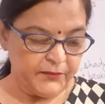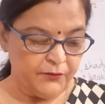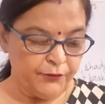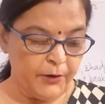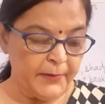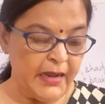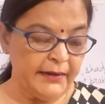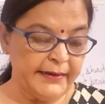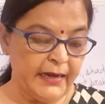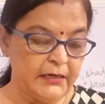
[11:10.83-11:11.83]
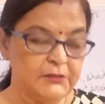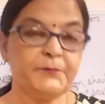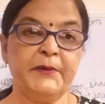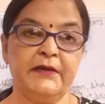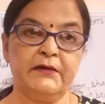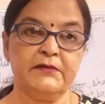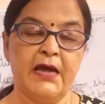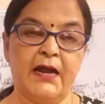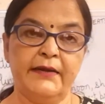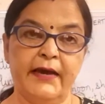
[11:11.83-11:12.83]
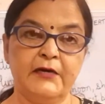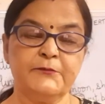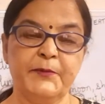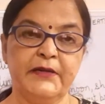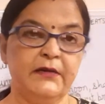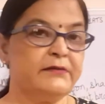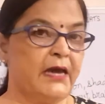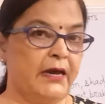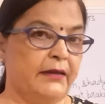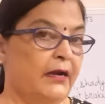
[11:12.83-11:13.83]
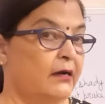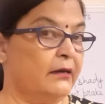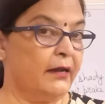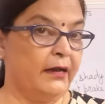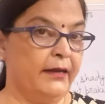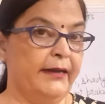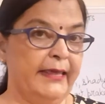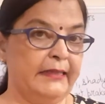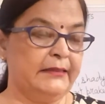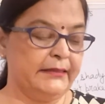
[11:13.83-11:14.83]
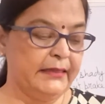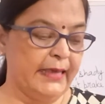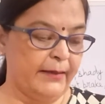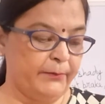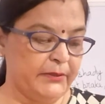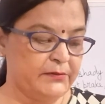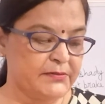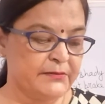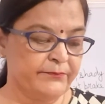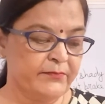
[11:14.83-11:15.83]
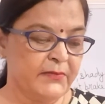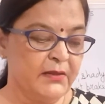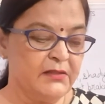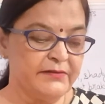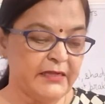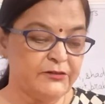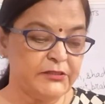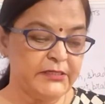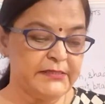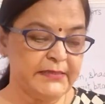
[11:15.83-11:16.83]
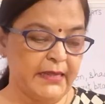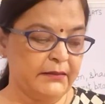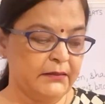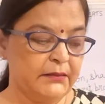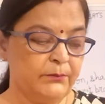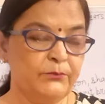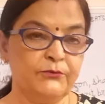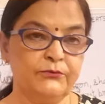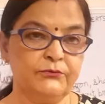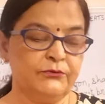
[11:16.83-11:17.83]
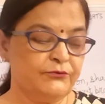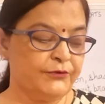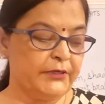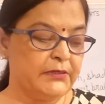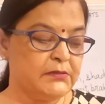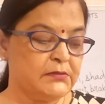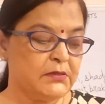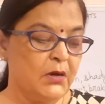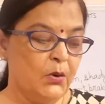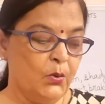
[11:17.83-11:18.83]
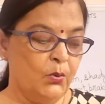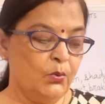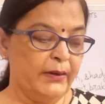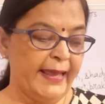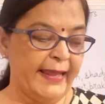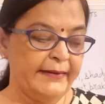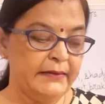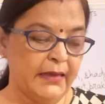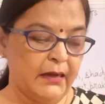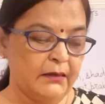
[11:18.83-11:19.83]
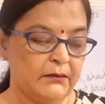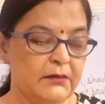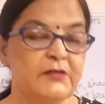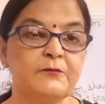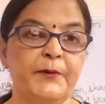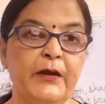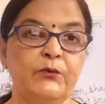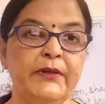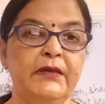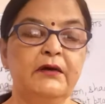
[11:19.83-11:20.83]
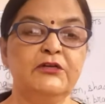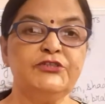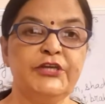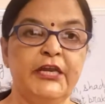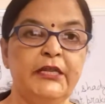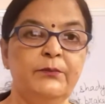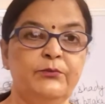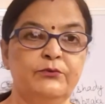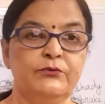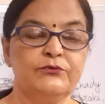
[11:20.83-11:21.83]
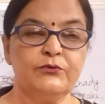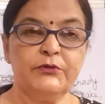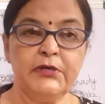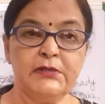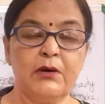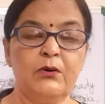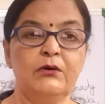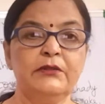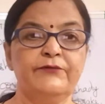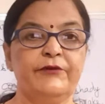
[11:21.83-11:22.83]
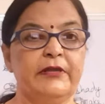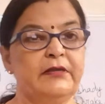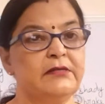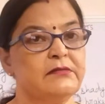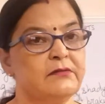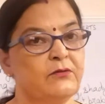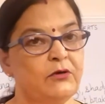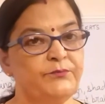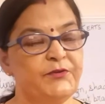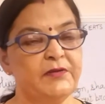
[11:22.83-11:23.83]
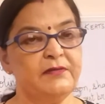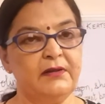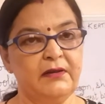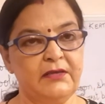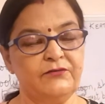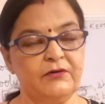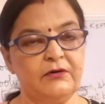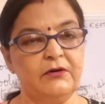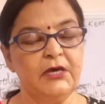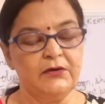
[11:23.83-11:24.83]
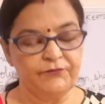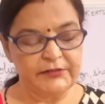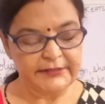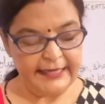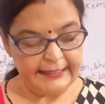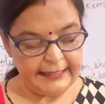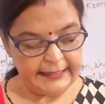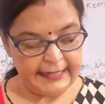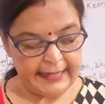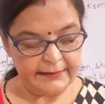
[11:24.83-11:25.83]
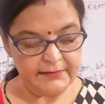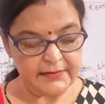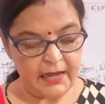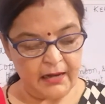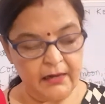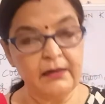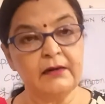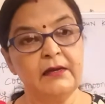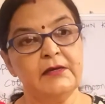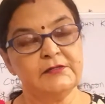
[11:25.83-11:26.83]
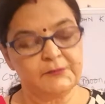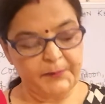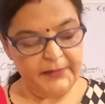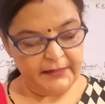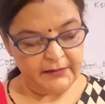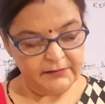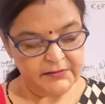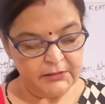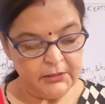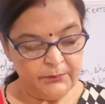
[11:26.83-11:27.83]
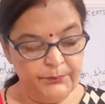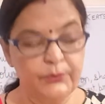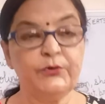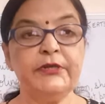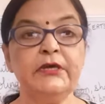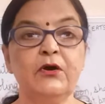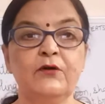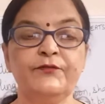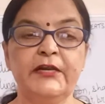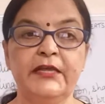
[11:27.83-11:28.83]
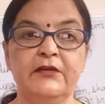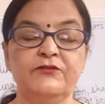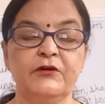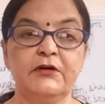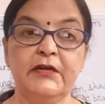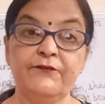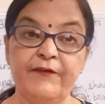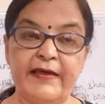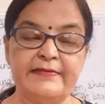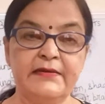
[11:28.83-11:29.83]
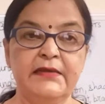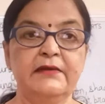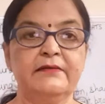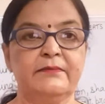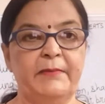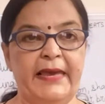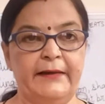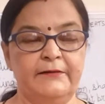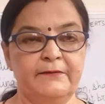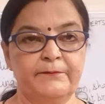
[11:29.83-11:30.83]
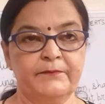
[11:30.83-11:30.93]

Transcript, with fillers: from our dark spirits. Our dark spirits are our unhealthy habits such the sun, the moon, trees, old and young, sprouting or shady boon. So these are all the various objects in nature which can enhance our spirits. Beauty of the nature, it fascinates man.